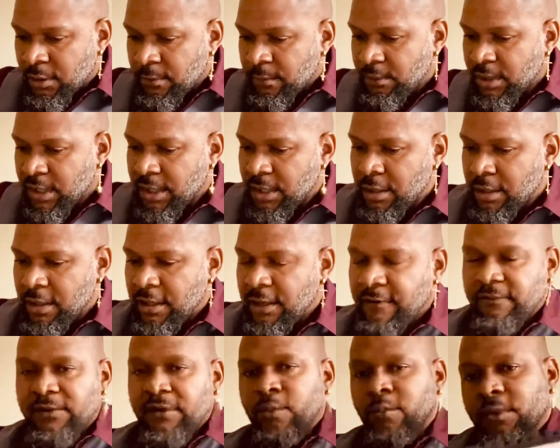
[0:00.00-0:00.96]
Because
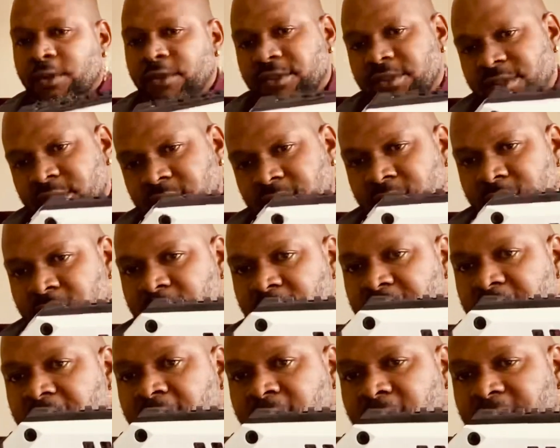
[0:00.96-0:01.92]
if it was
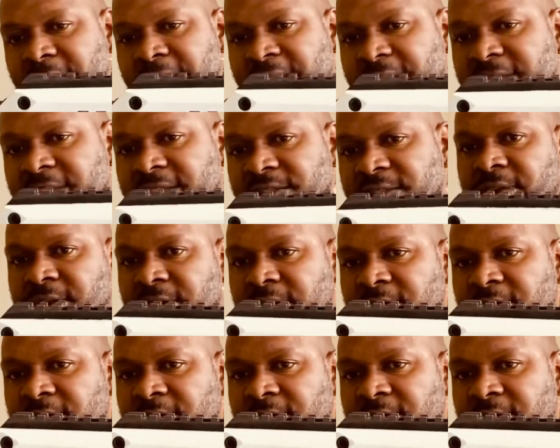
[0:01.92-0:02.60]
out like this,